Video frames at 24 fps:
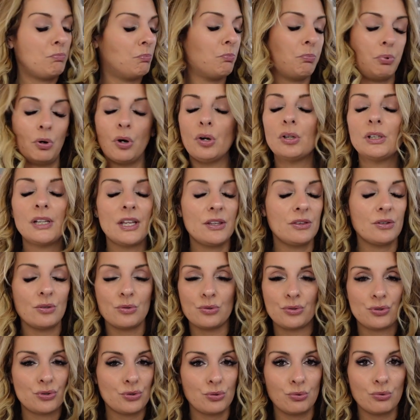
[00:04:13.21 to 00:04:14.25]
pull in
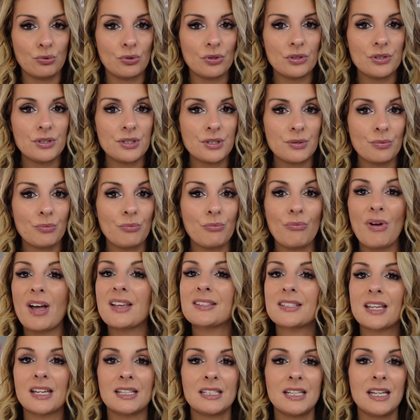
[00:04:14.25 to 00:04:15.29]
those tools
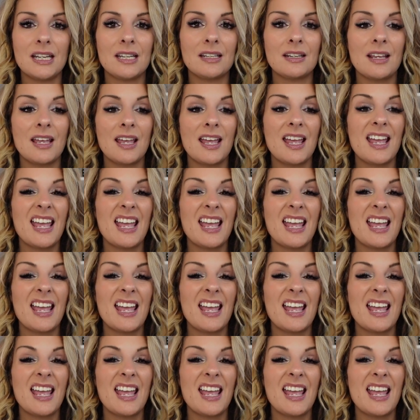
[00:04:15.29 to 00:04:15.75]
as I need.